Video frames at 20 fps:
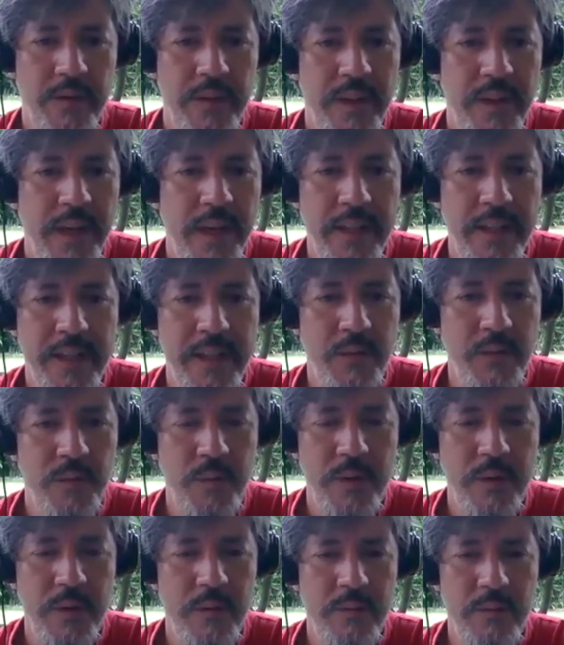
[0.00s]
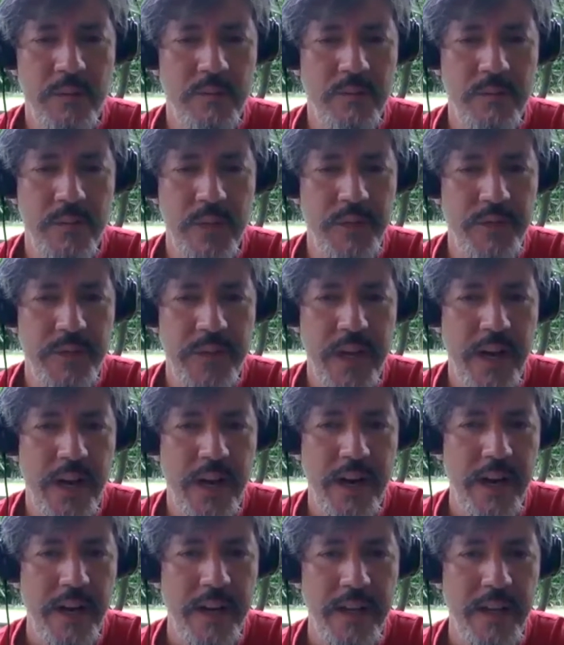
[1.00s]
that, and if there
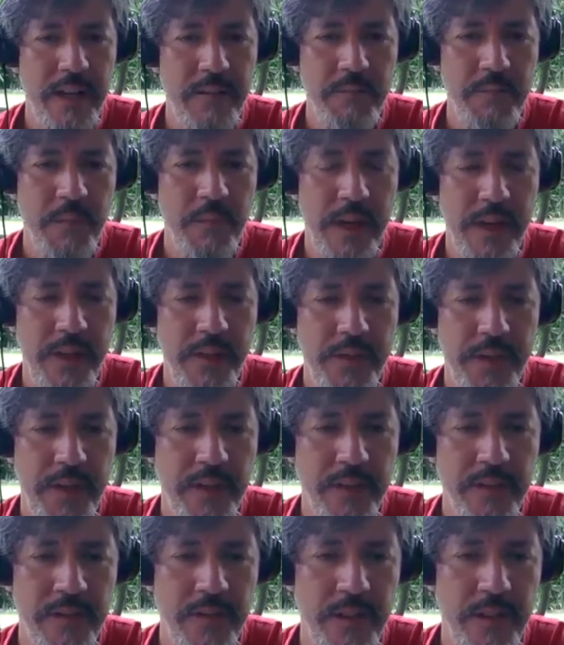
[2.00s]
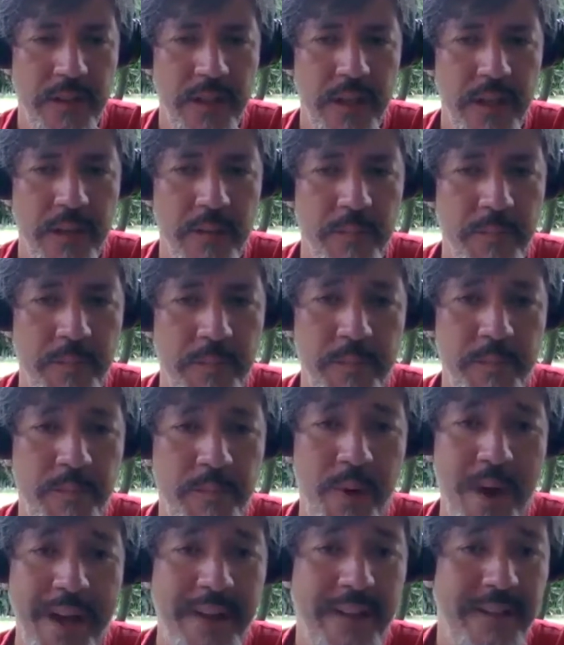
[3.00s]
are any things in the
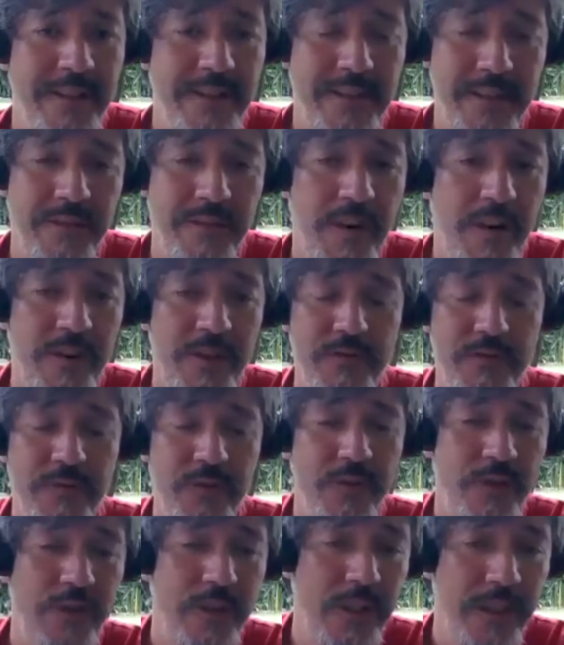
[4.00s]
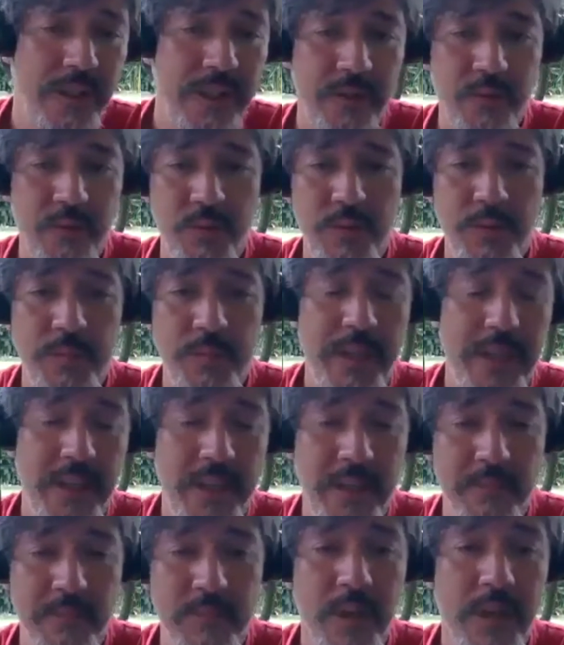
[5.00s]
practice of art of hosting that would
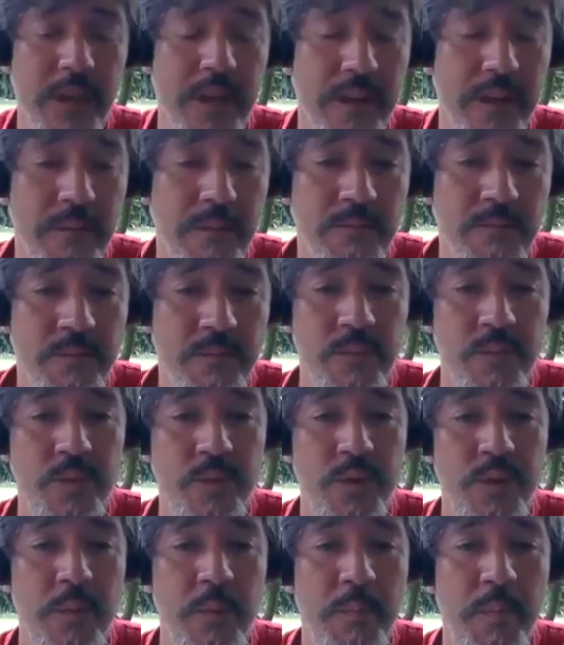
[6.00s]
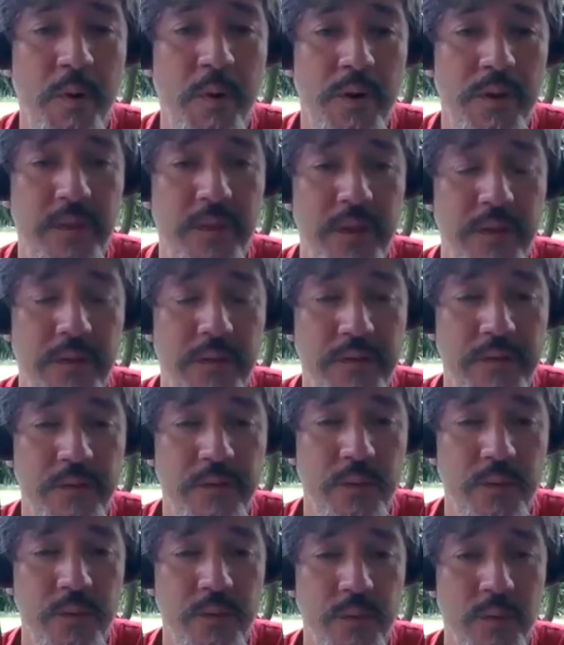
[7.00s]
be supportive
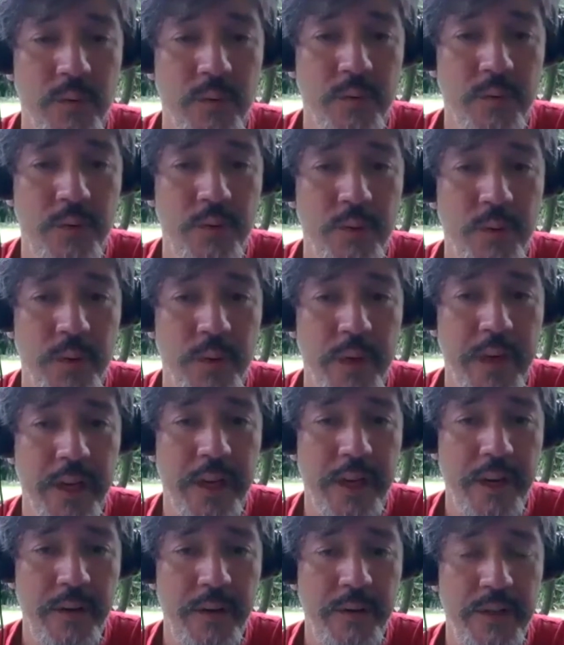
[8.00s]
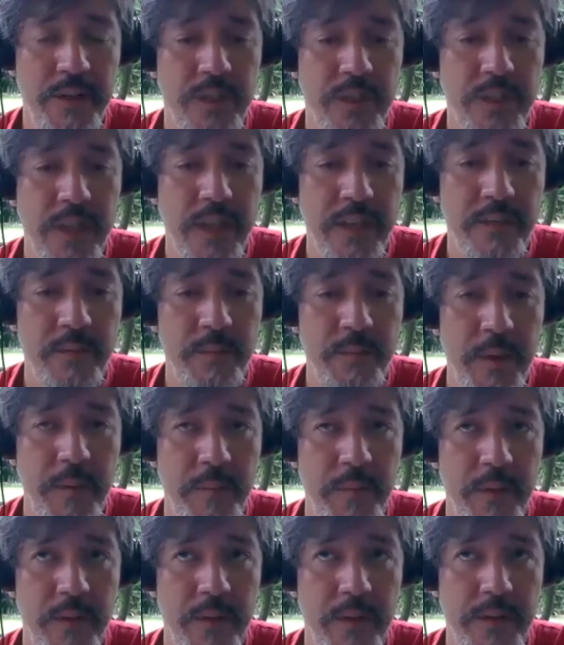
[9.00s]
to encourage that
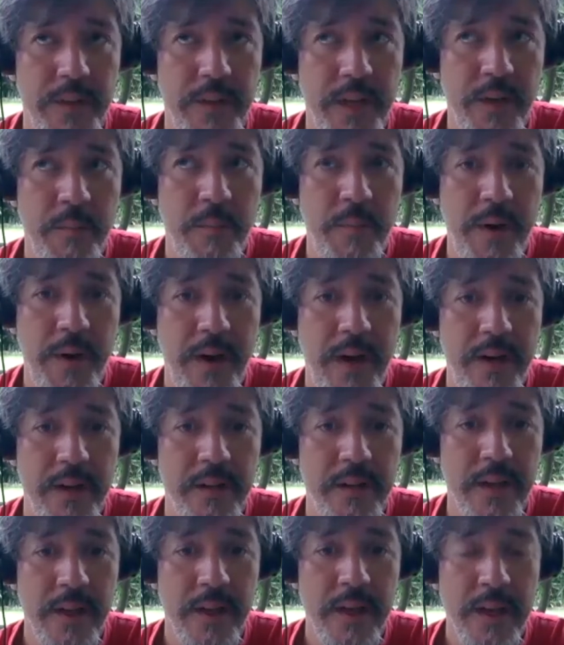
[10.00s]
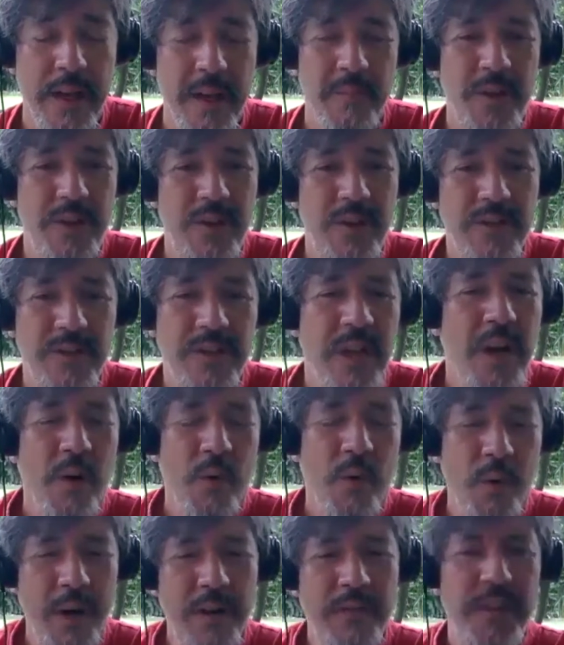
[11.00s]
people take part? Because
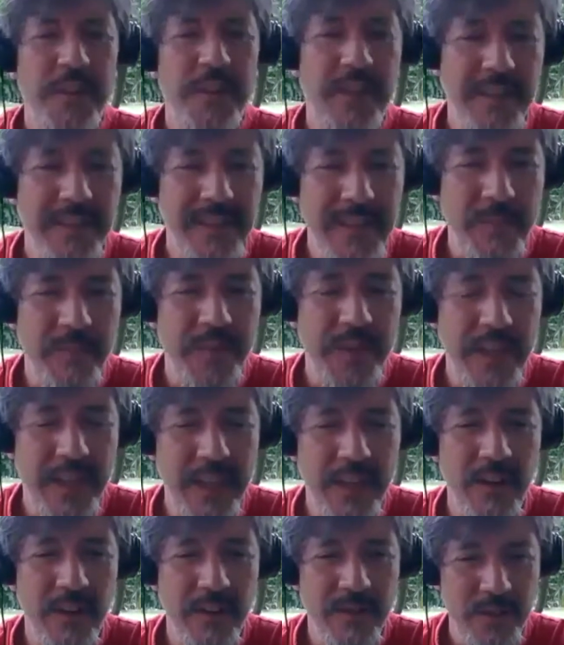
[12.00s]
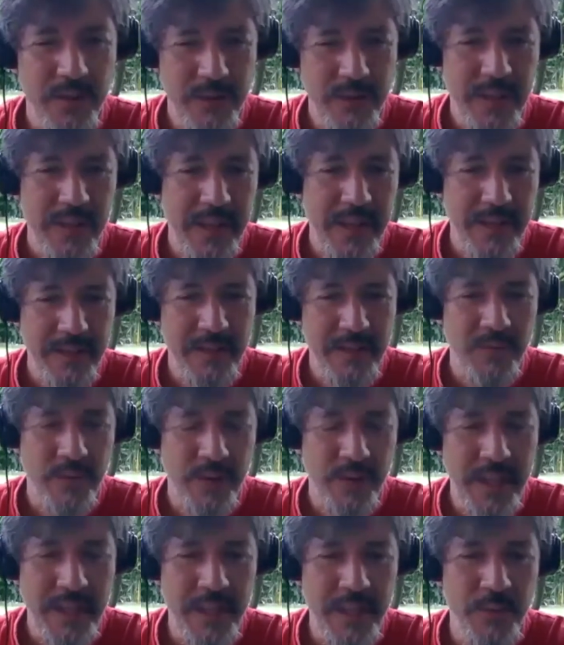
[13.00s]
one of the things I'm thinking also that is
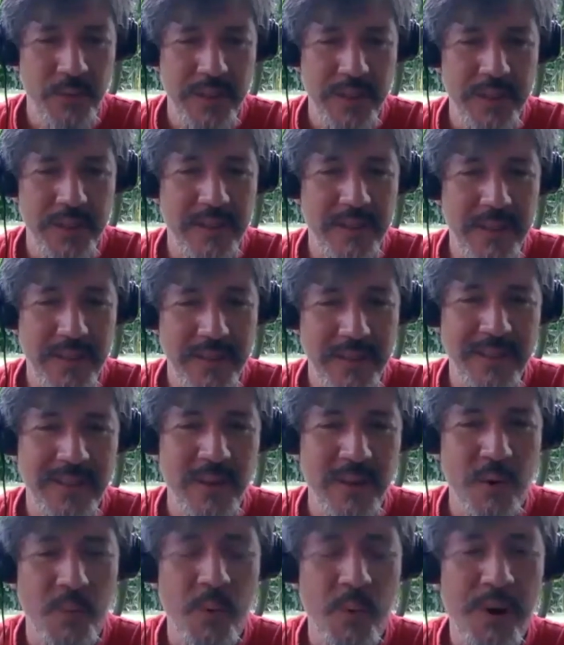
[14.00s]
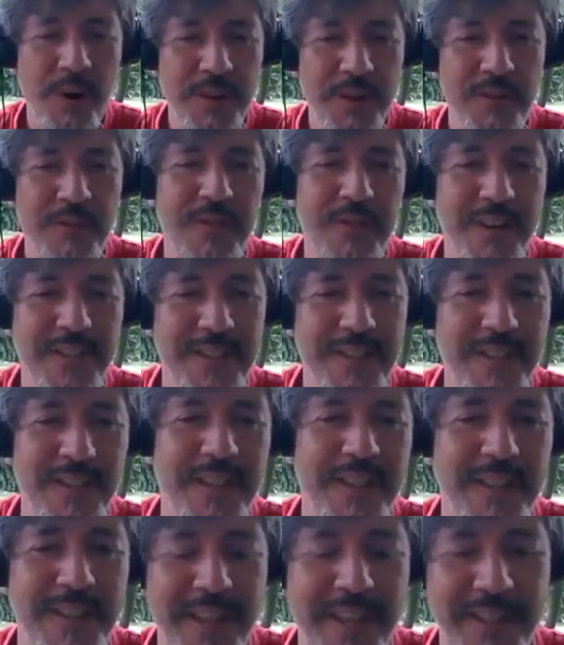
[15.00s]
related with this is in the world of
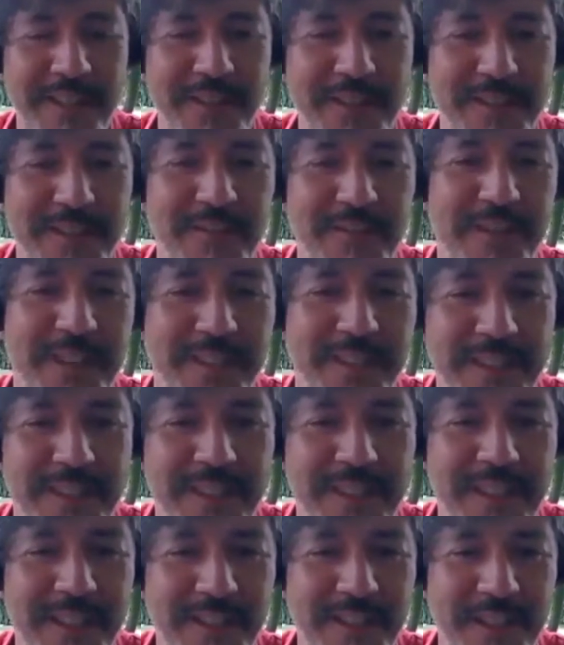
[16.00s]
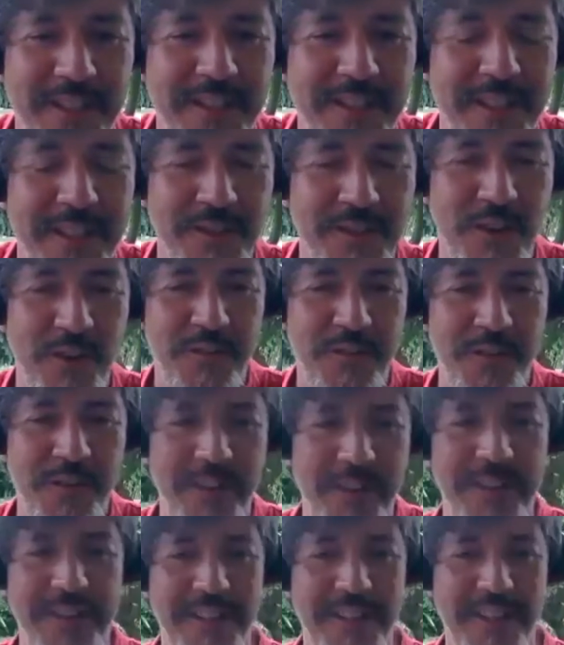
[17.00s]
facilitators and facilitation, there's often
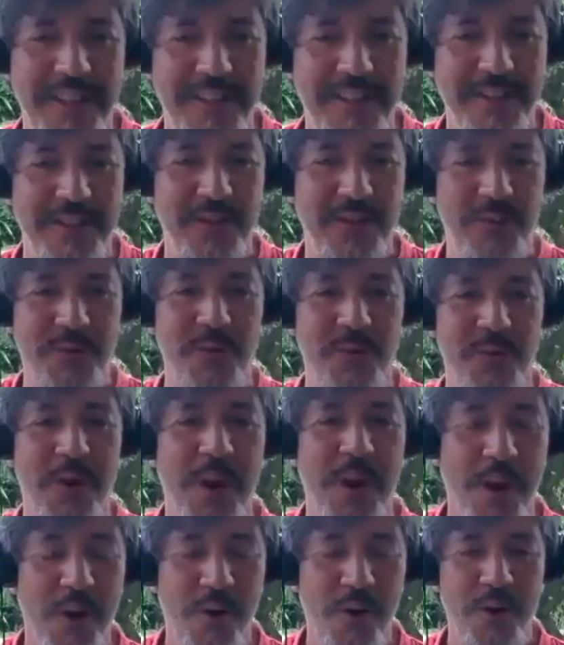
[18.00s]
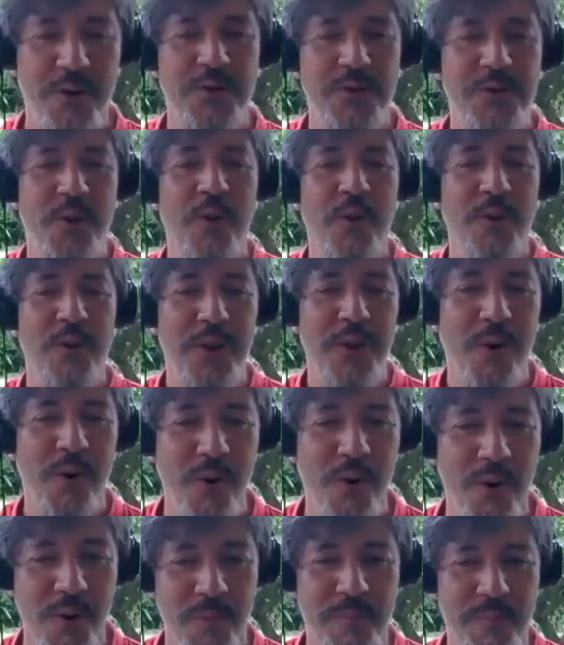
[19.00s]
this tendency to control the
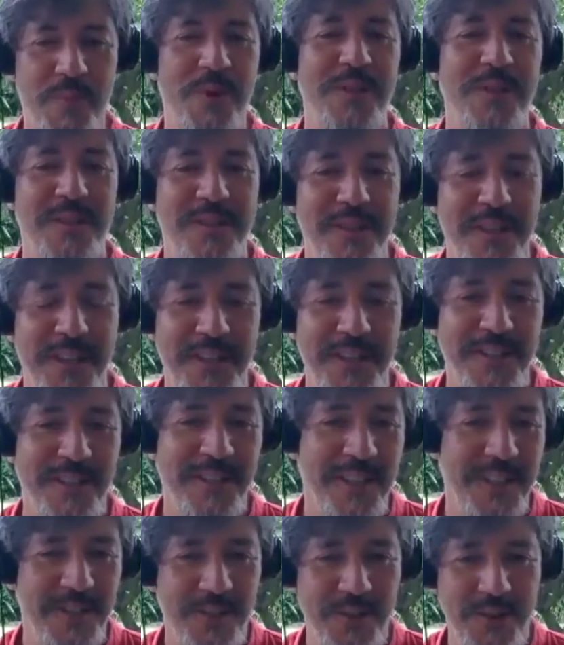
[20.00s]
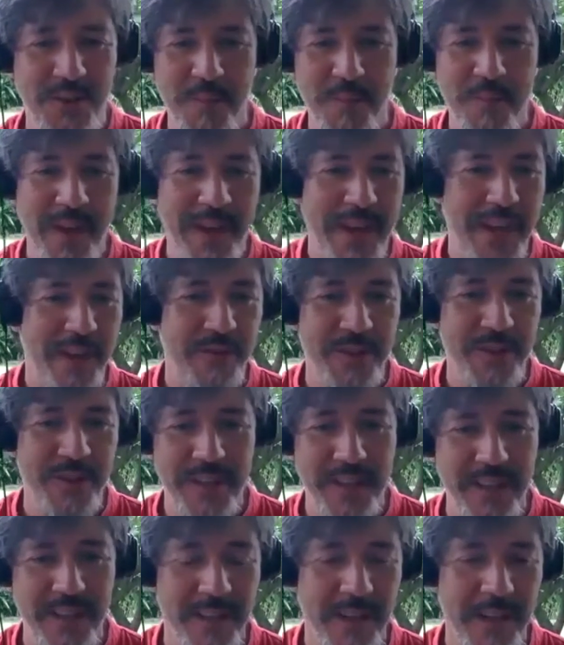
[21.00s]
whole process and, you know, make everything